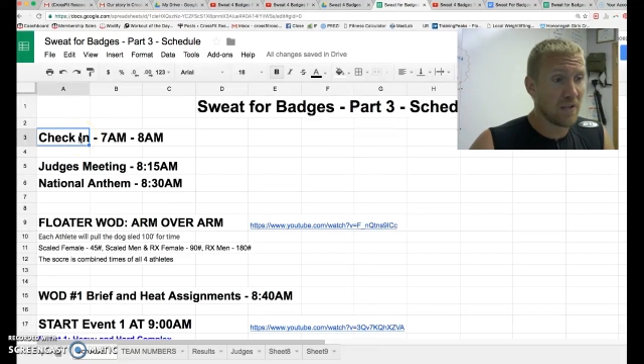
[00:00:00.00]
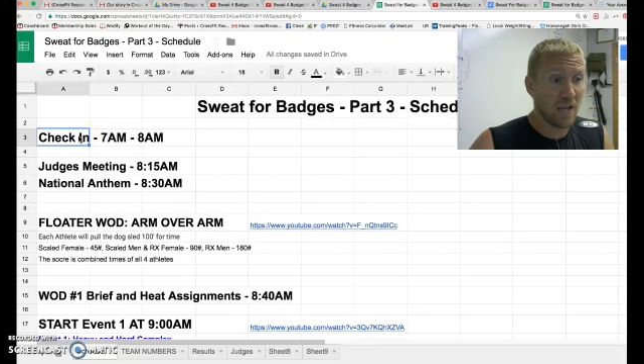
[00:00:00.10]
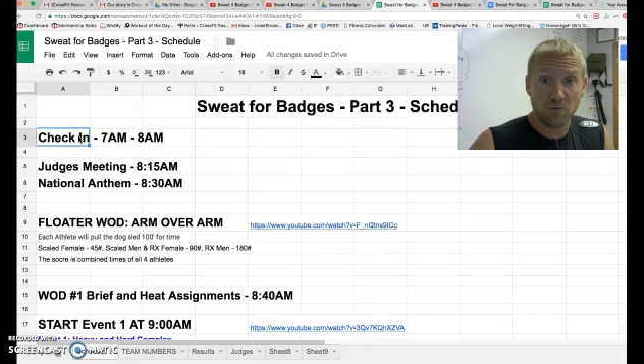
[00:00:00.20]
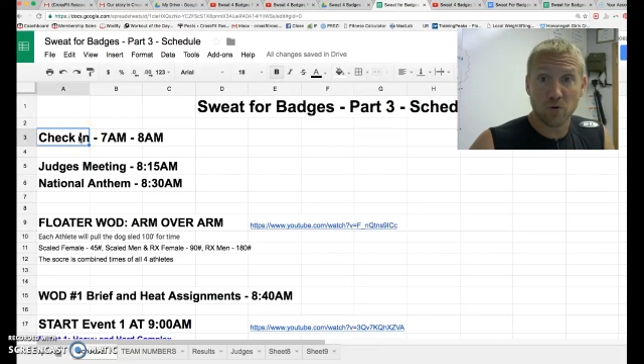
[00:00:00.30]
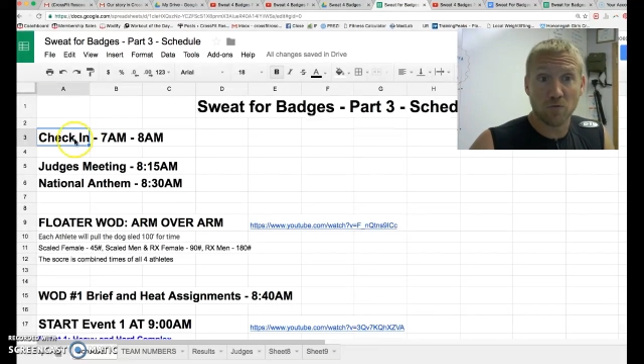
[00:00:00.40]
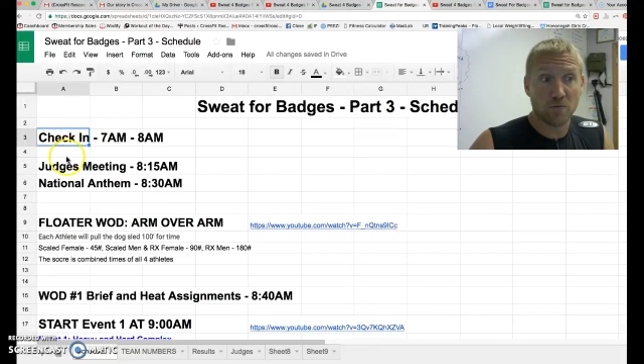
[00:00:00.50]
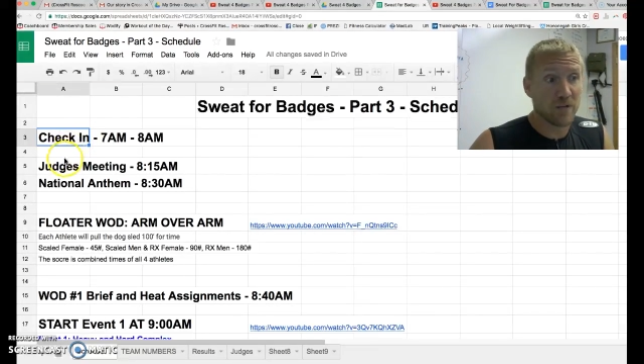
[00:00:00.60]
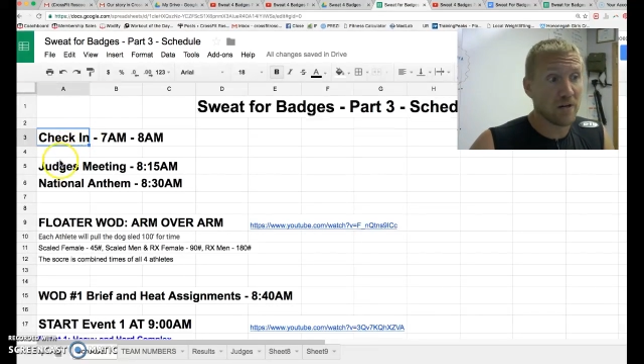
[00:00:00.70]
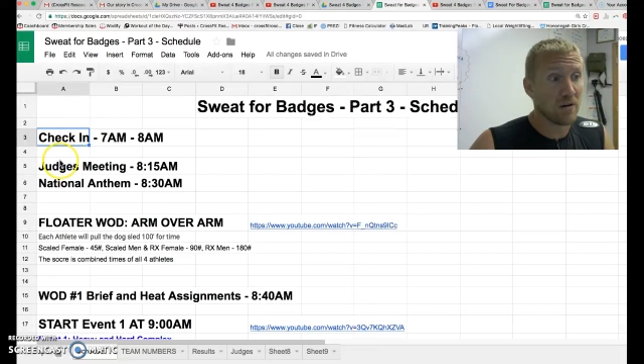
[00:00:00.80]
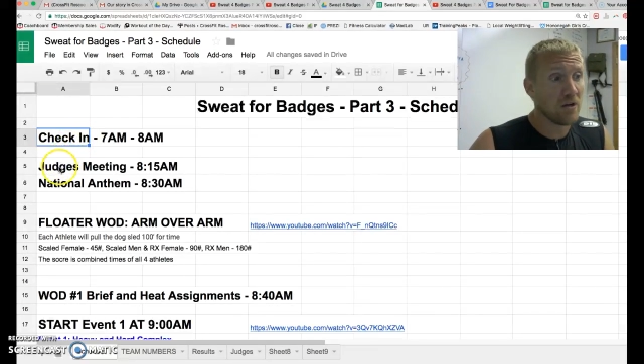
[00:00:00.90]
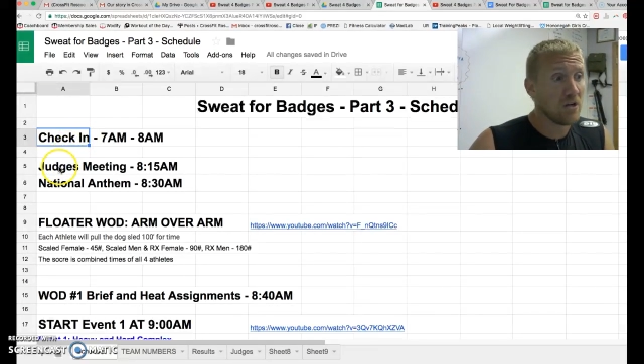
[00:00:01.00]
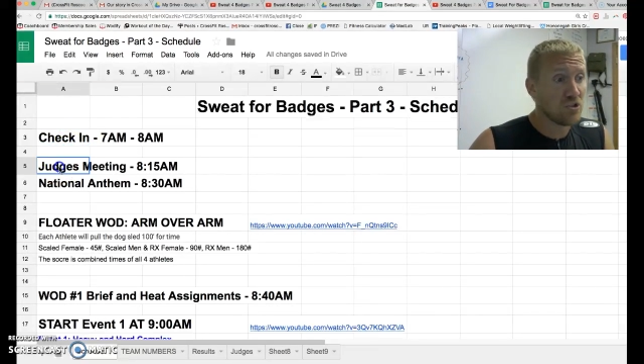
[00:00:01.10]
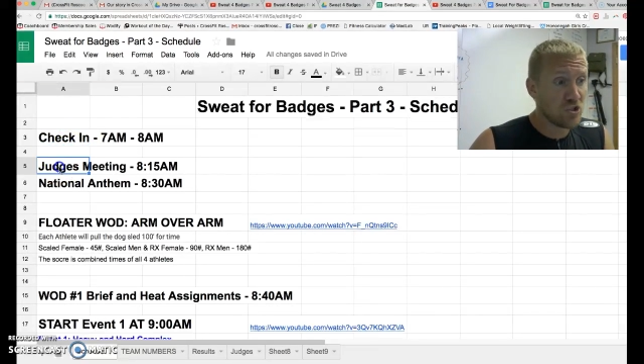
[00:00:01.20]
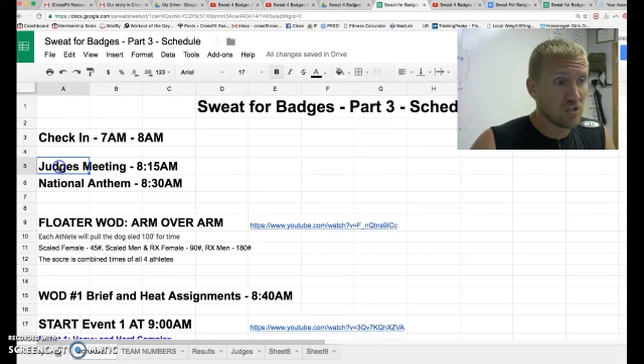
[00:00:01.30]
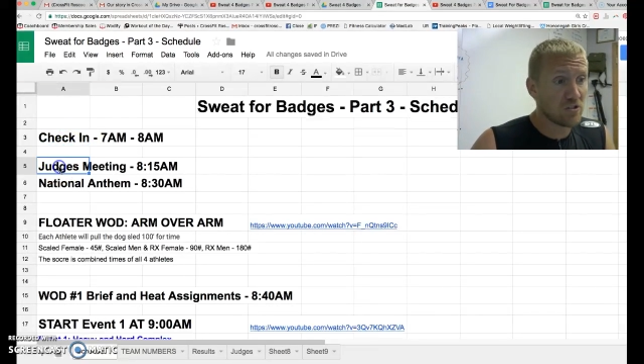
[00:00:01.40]
And we'll go from there.
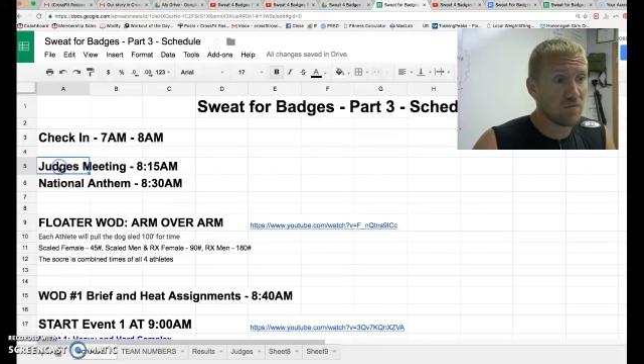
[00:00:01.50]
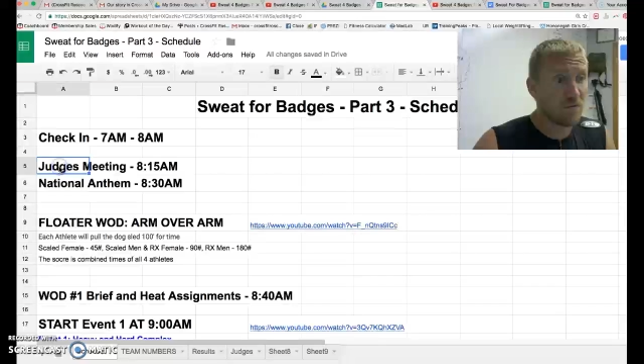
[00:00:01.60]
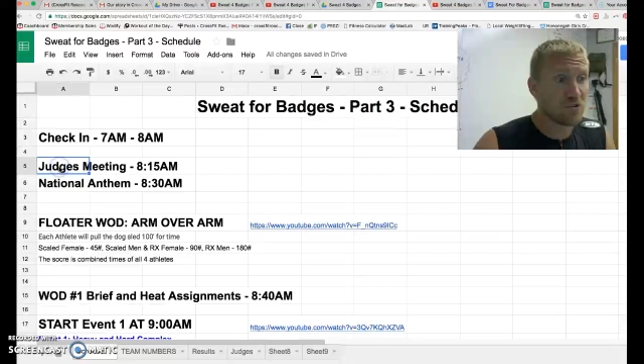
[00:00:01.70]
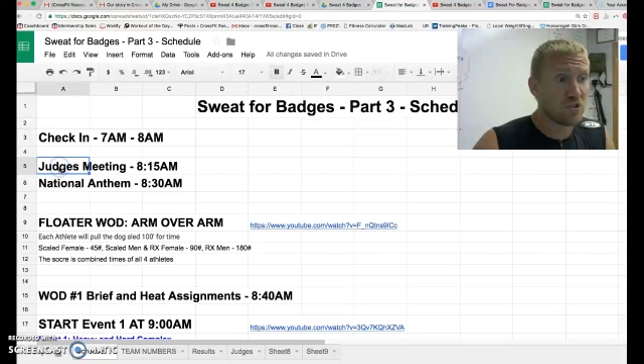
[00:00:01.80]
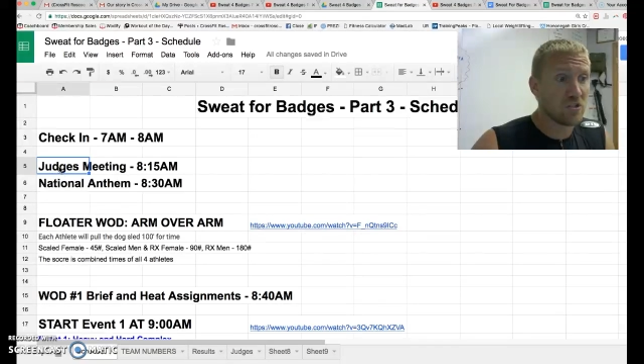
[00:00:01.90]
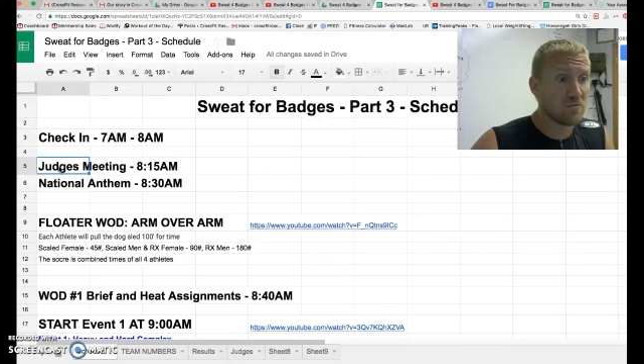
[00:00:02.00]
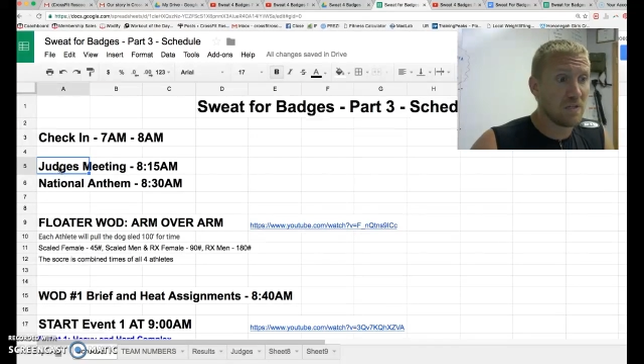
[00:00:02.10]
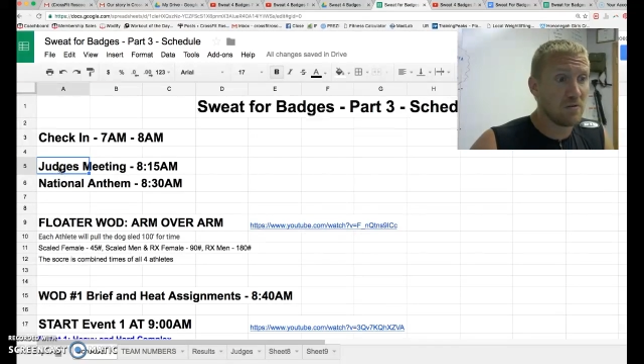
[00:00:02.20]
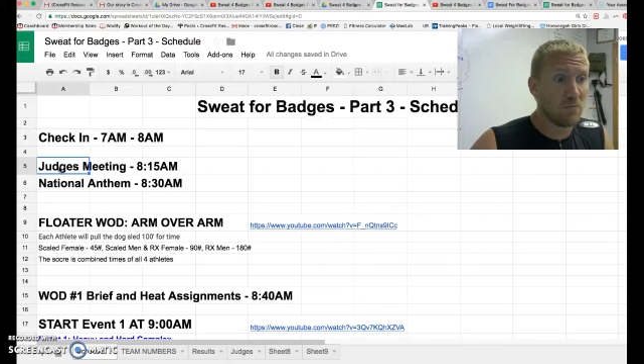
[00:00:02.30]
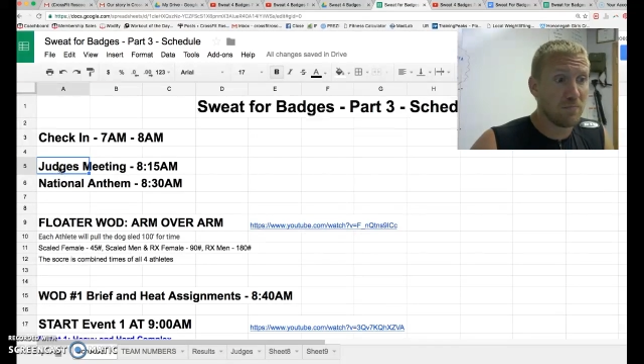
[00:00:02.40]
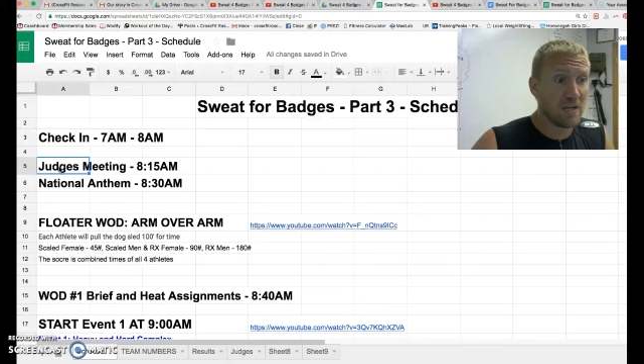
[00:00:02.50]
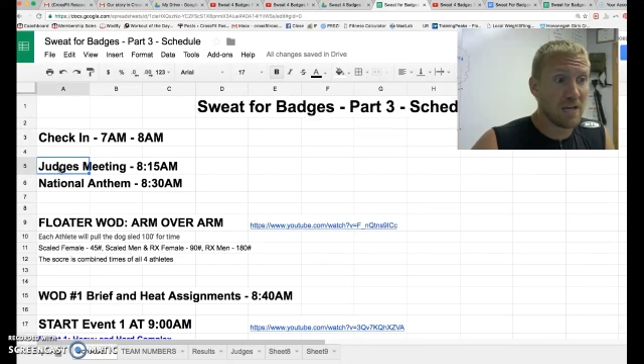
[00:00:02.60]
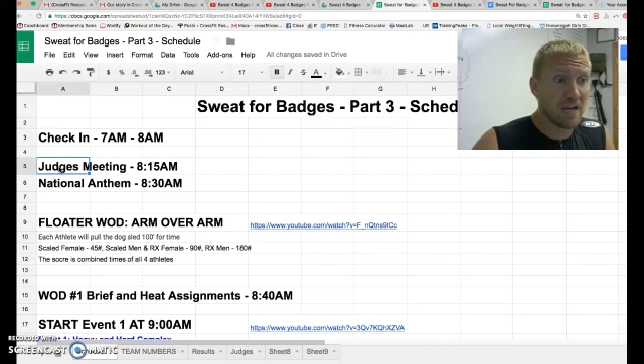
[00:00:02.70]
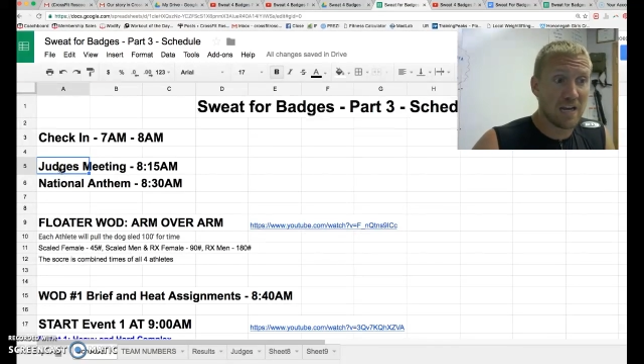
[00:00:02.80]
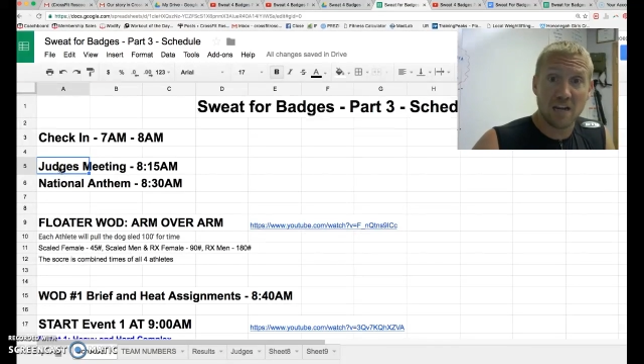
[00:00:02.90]
The first judges meeting will
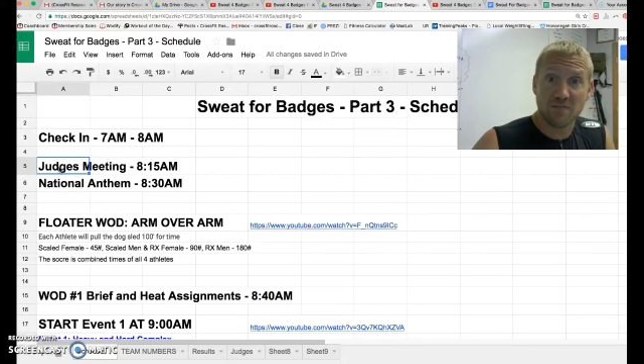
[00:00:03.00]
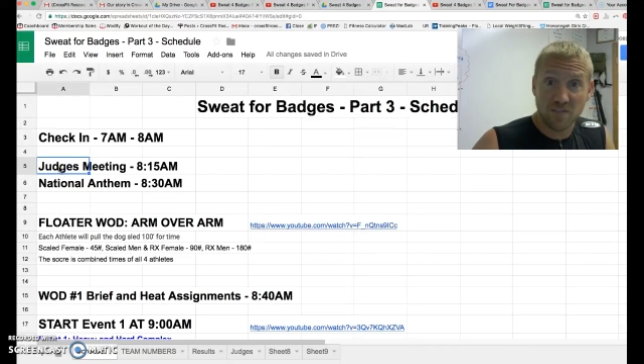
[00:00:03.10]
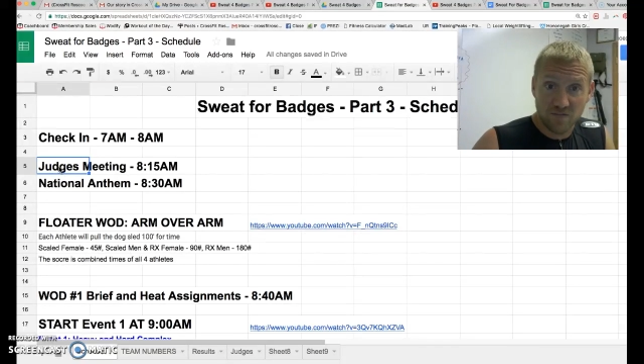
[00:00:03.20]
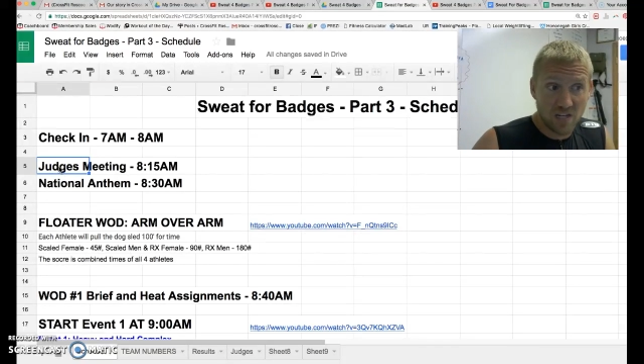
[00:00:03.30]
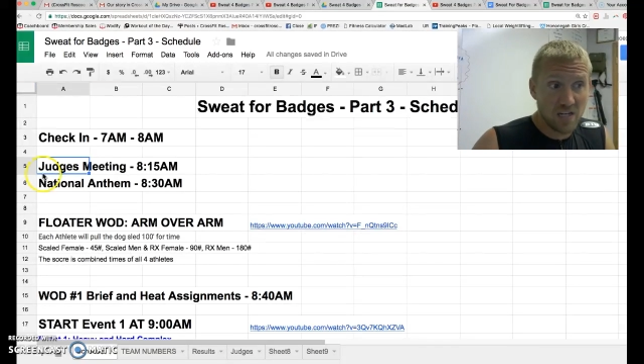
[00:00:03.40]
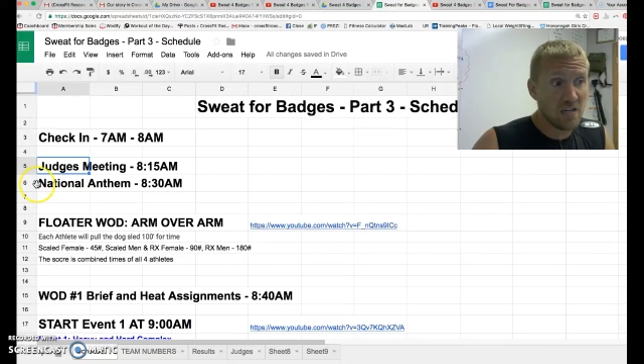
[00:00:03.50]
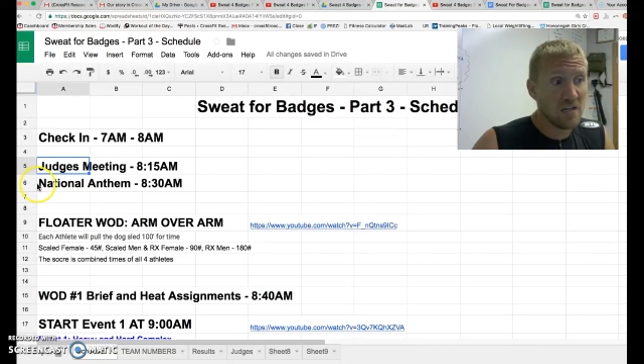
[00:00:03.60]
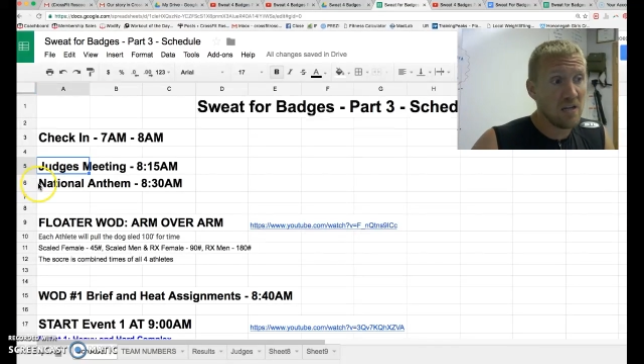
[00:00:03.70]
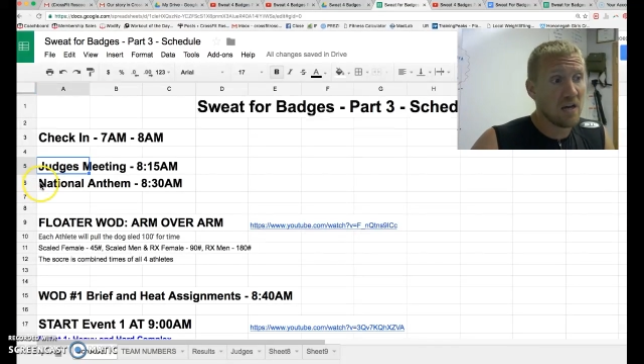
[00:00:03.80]
be at 8:15.